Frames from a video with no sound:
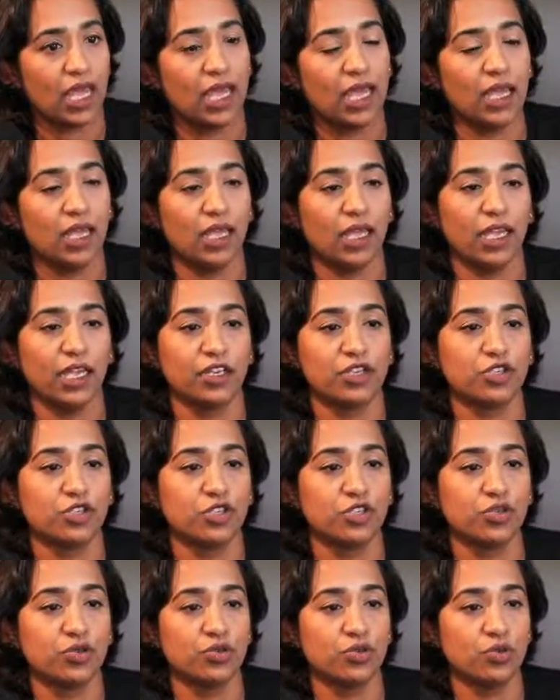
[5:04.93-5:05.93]
and
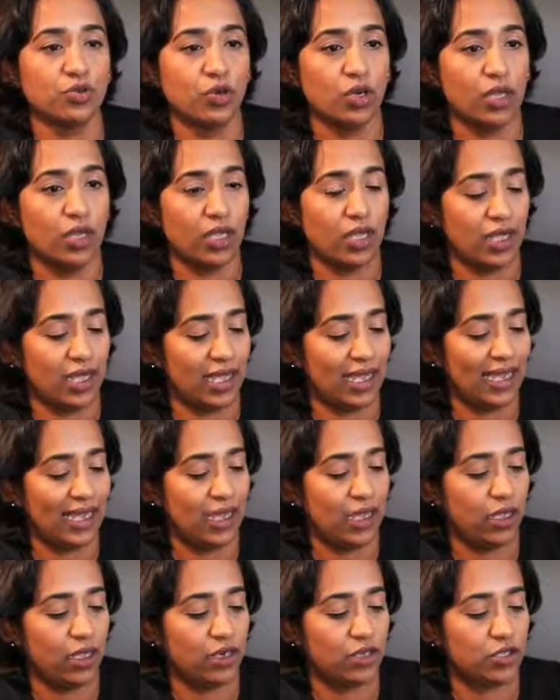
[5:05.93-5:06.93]
2
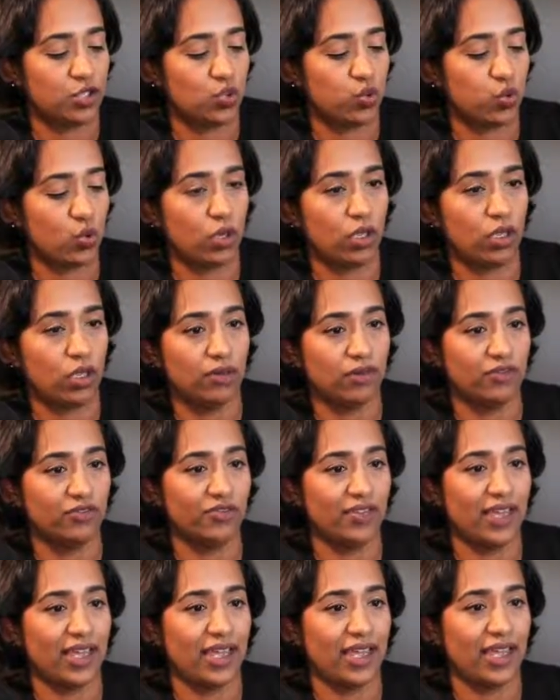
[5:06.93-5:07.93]
and 12
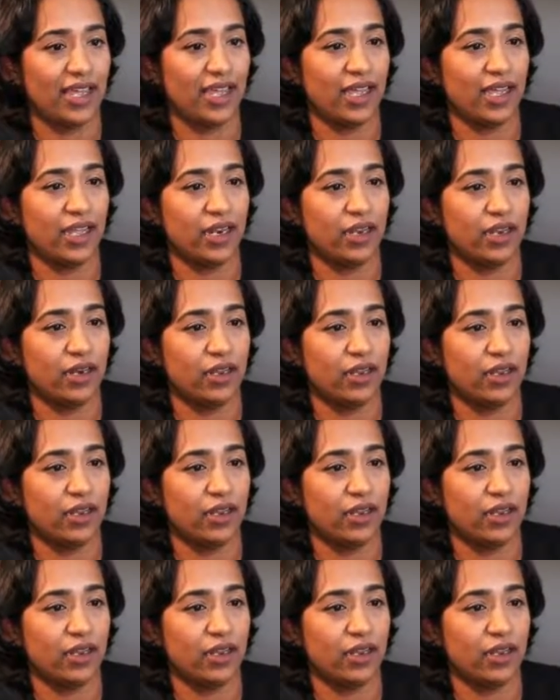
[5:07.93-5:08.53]
and